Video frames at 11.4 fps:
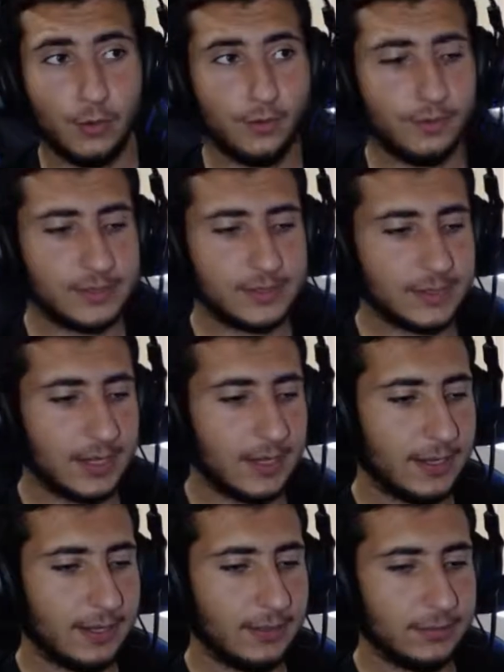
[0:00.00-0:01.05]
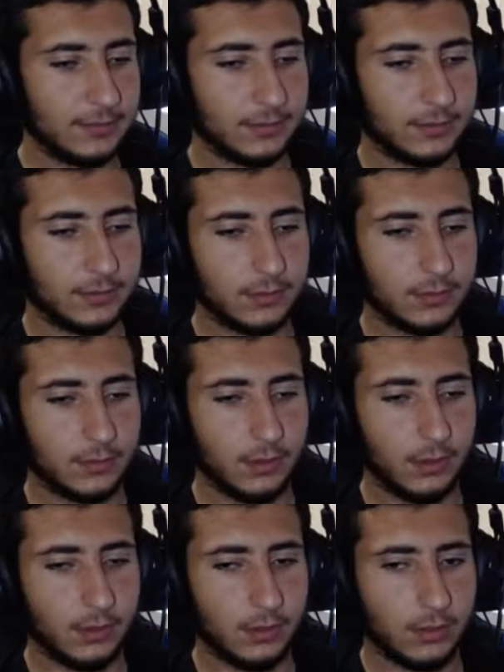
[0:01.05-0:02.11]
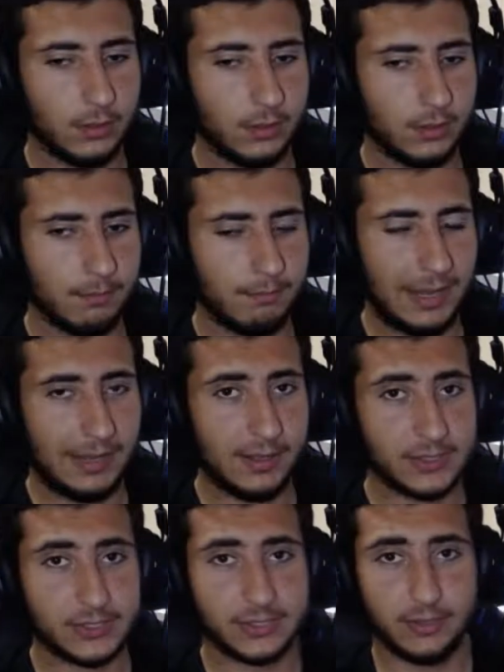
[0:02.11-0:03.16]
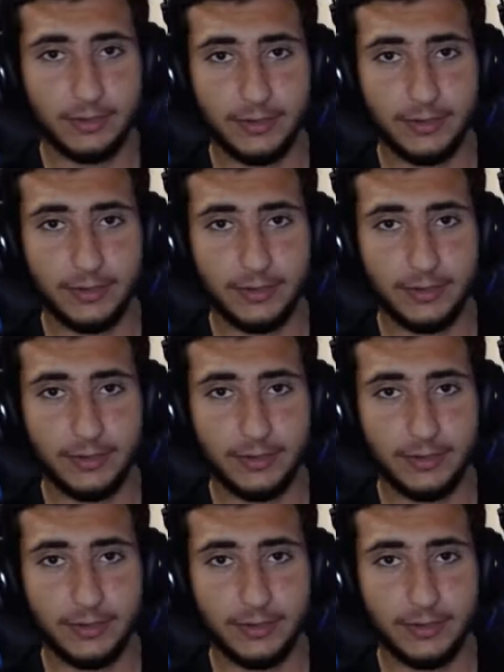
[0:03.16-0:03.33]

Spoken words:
We signed Malangsar.